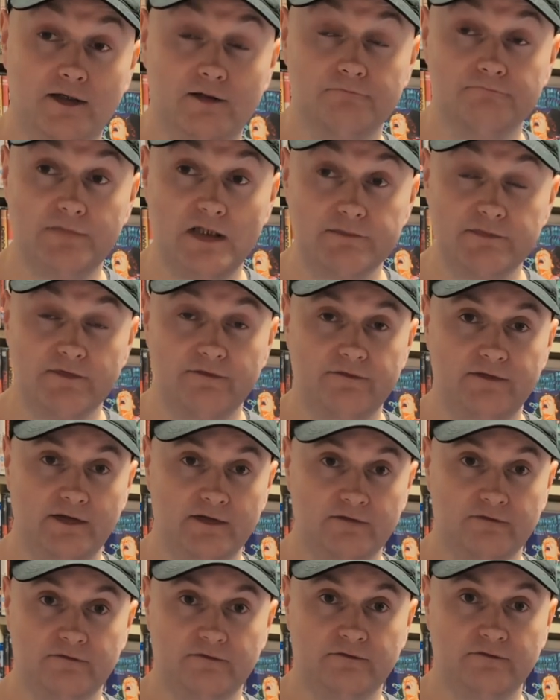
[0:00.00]
maybe
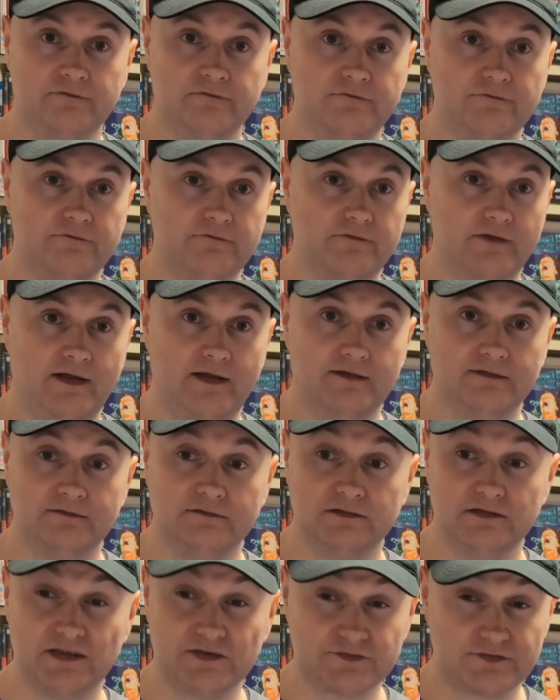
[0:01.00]
things that
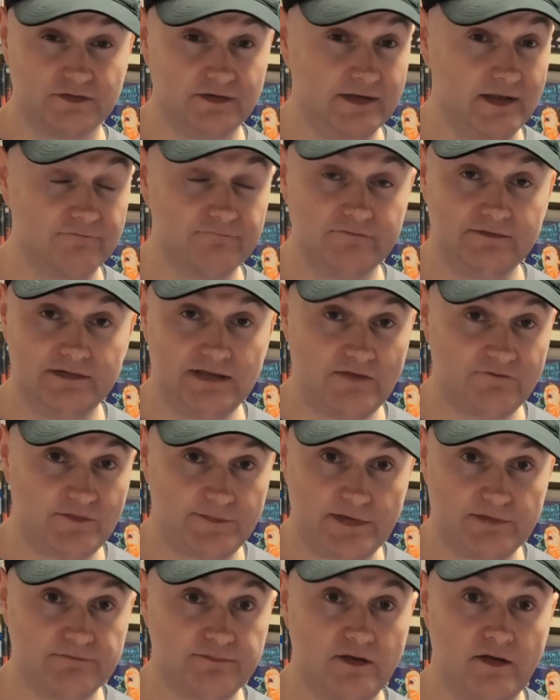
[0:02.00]
literally have never
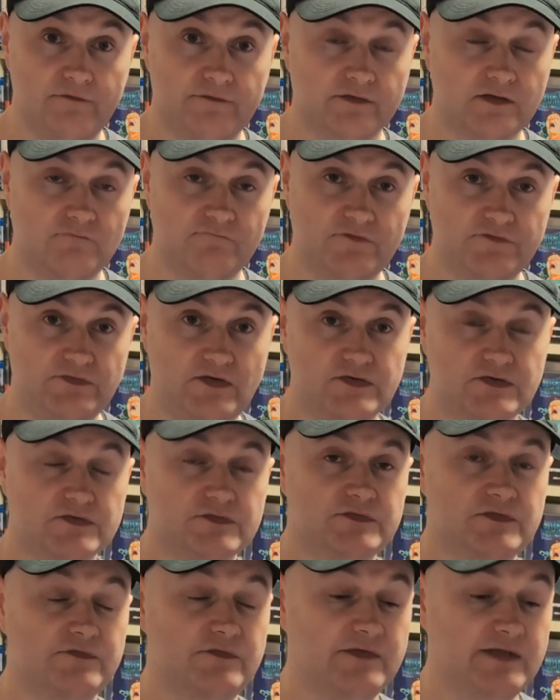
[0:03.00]
been part of the conversation
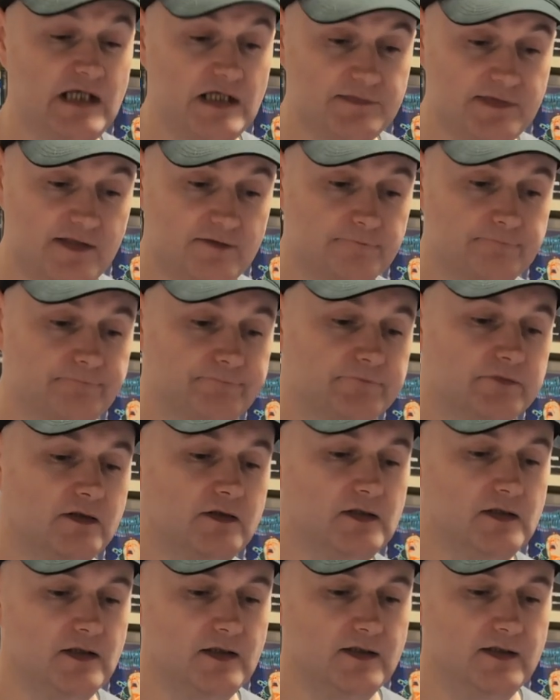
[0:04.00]
since they came out,
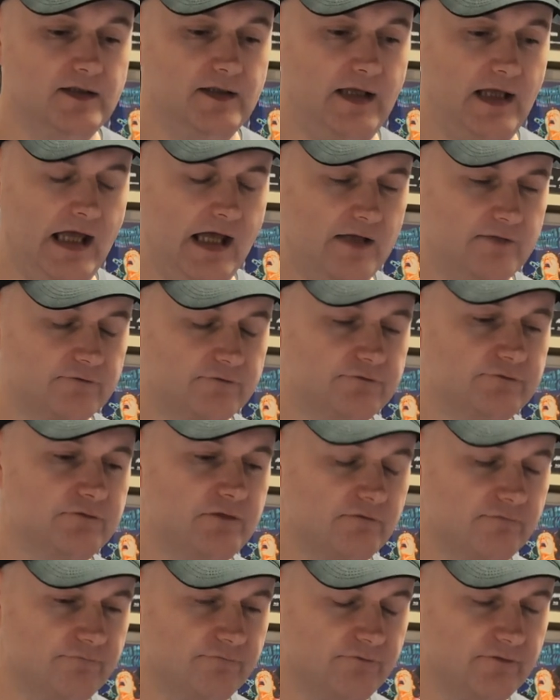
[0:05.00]
and
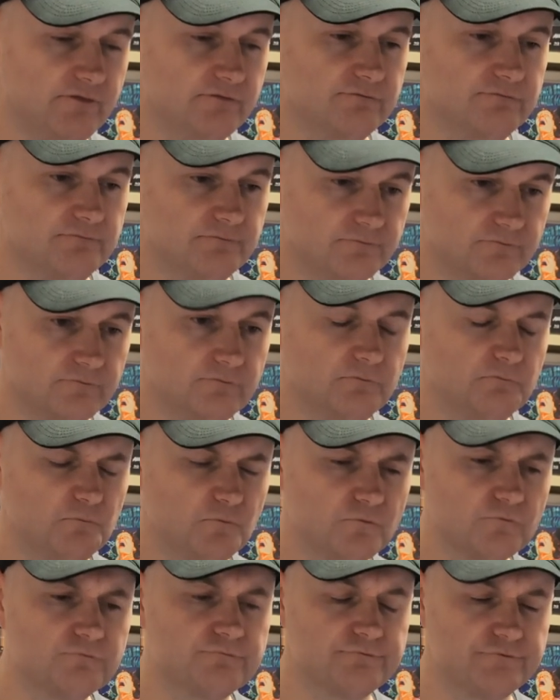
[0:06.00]
stuff that
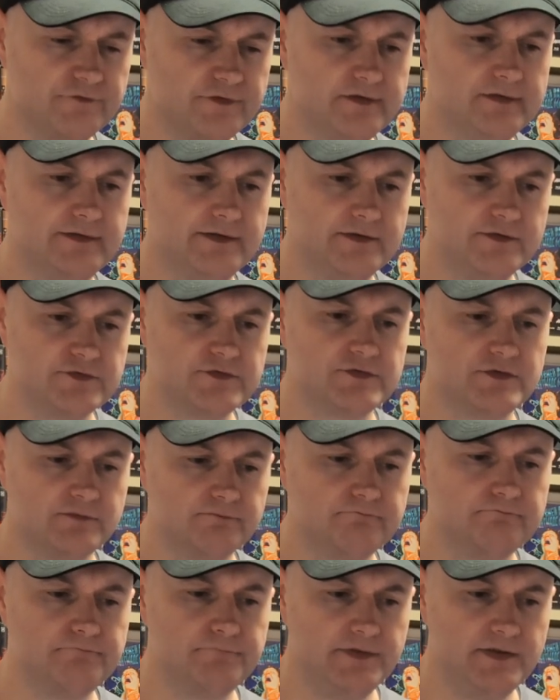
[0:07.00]
really
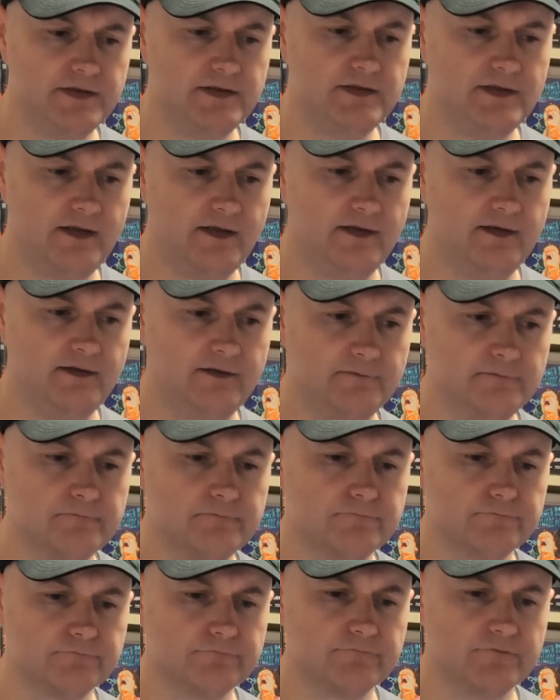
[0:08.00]
should be on
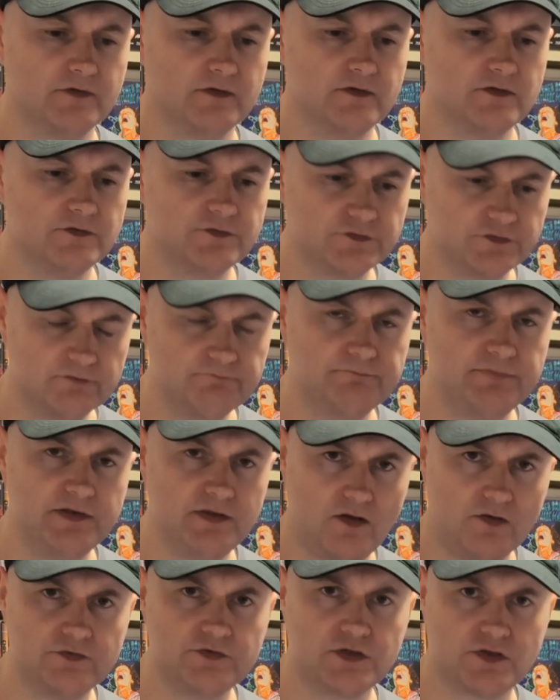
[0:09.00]

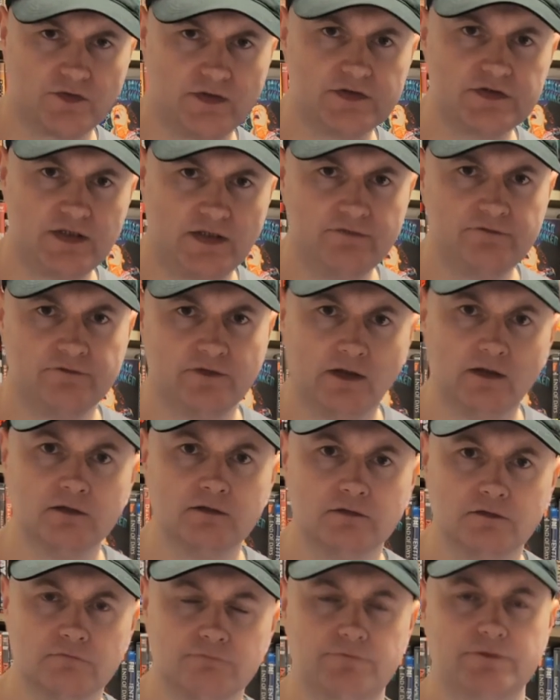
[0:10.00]
your agenda
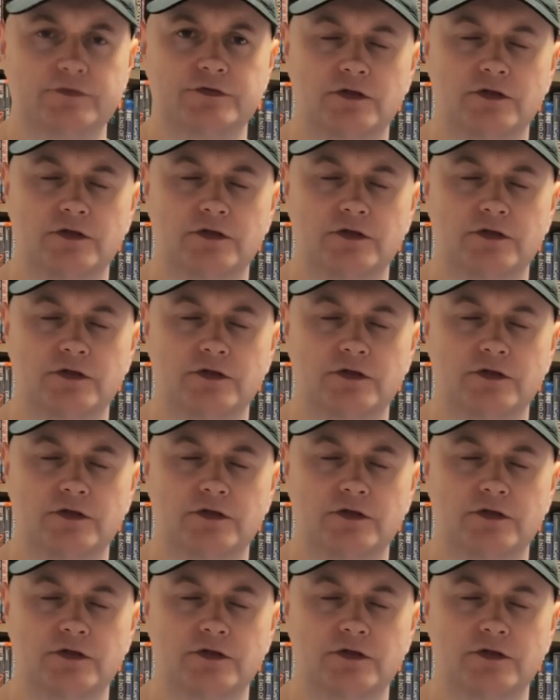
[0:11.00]
for